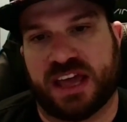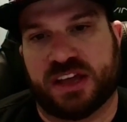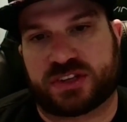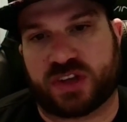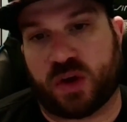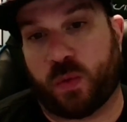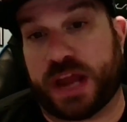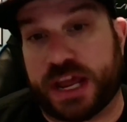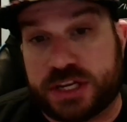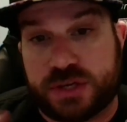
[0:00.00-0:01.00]
So what
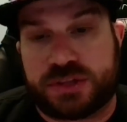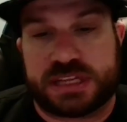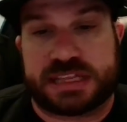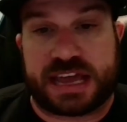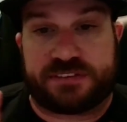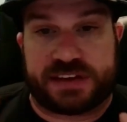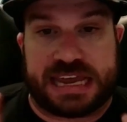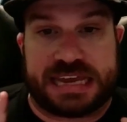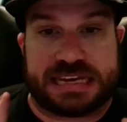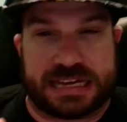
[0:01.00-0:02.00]
I do think that
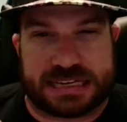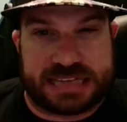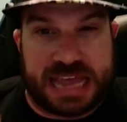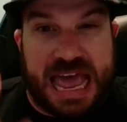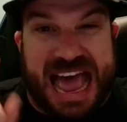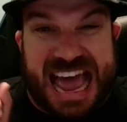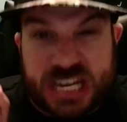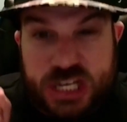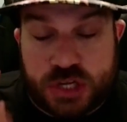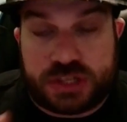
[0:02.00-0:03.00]
Evercade does, I
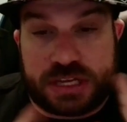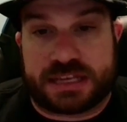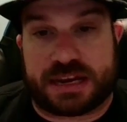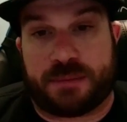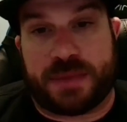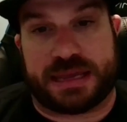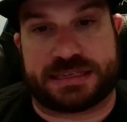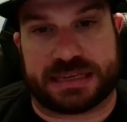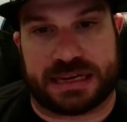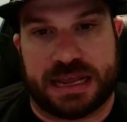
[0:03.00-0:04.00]
do think that it
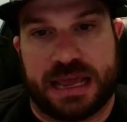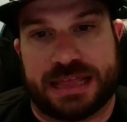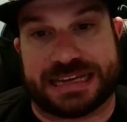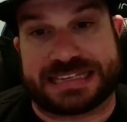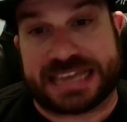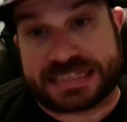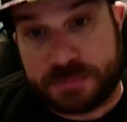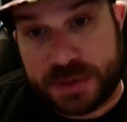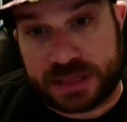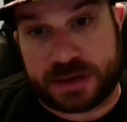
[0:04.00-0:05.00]
makes it, the
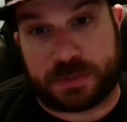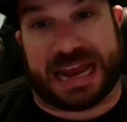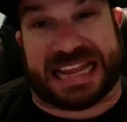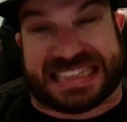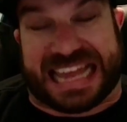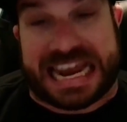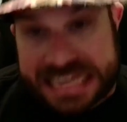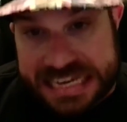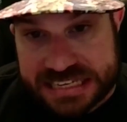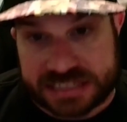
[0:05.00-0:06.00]
accessibility part, a lot
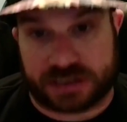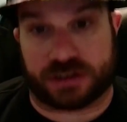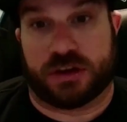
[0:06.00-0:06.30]
easier.